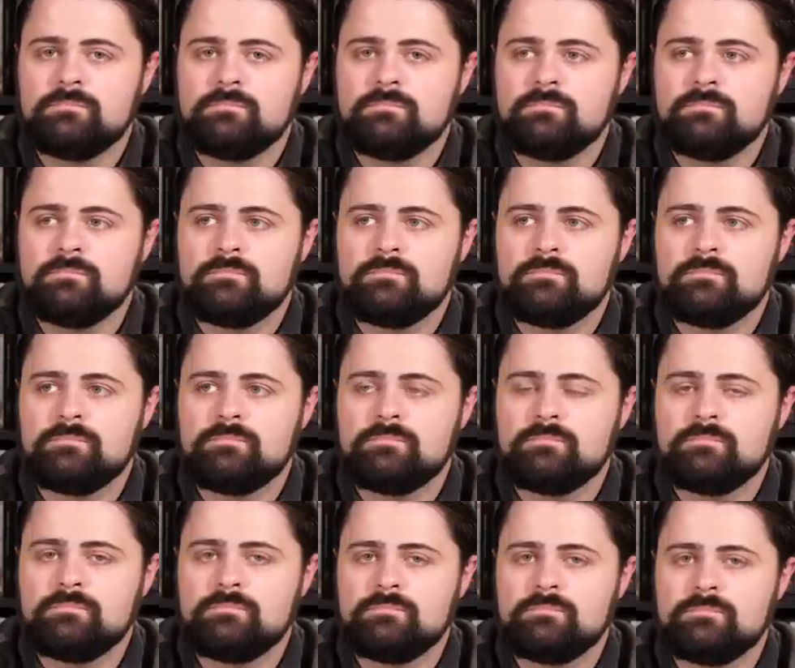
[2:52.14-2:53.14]

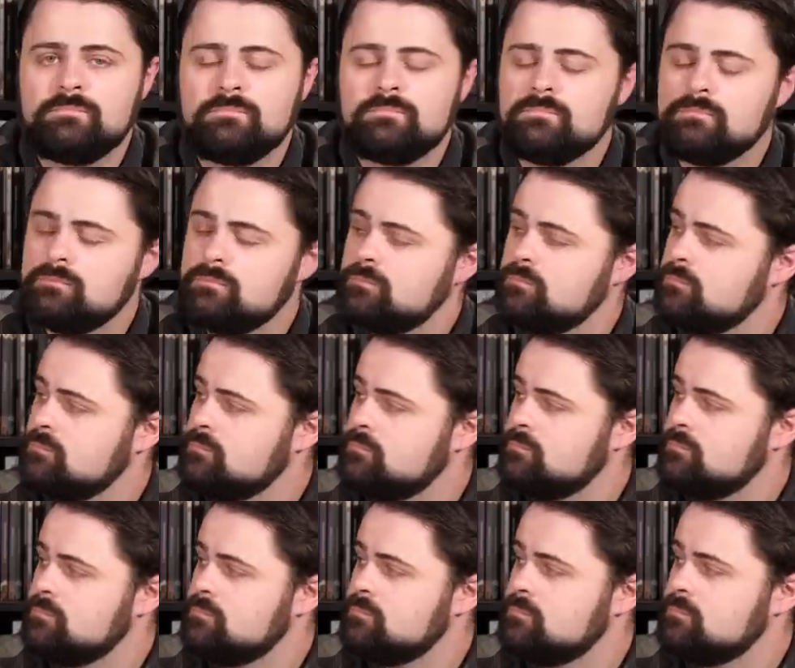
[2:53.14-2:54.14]

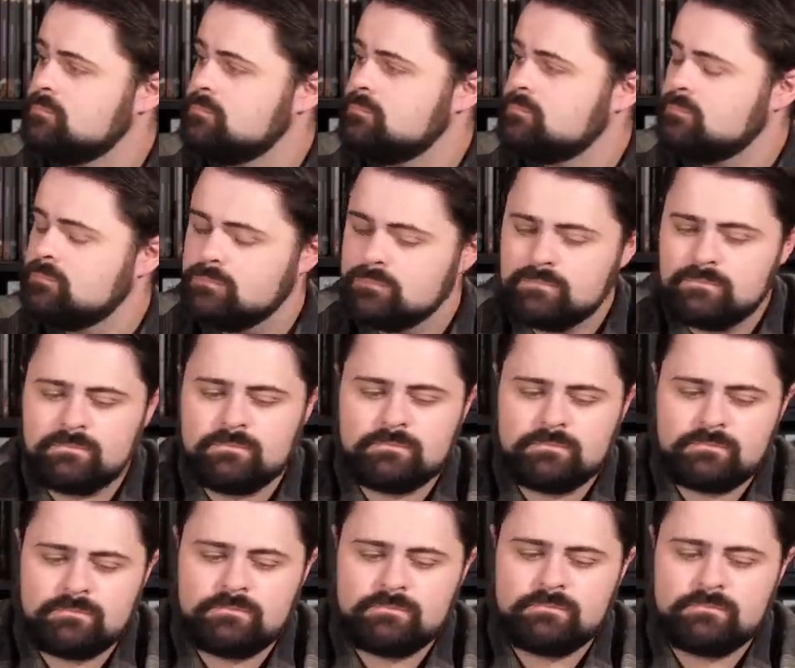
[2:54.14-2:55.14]

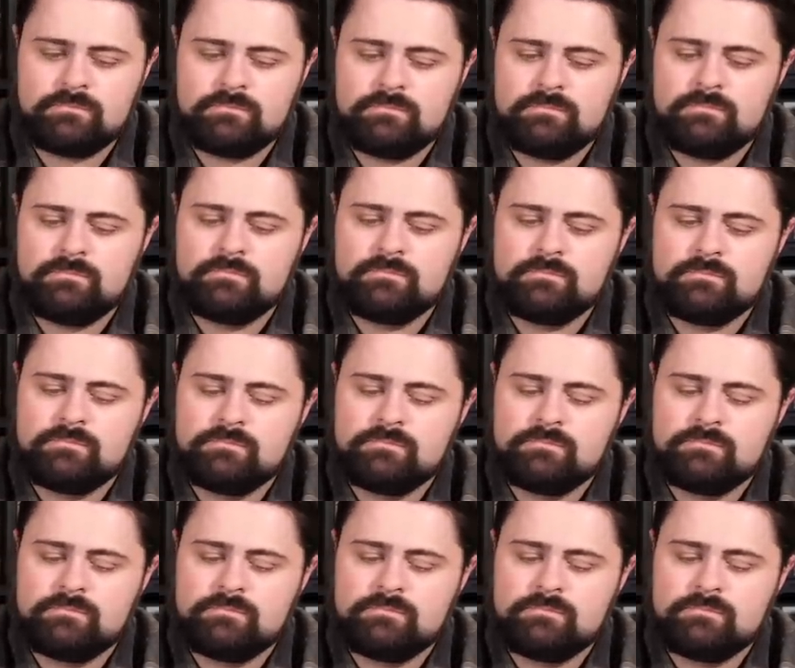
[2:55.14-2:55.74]
This person isn't speaking.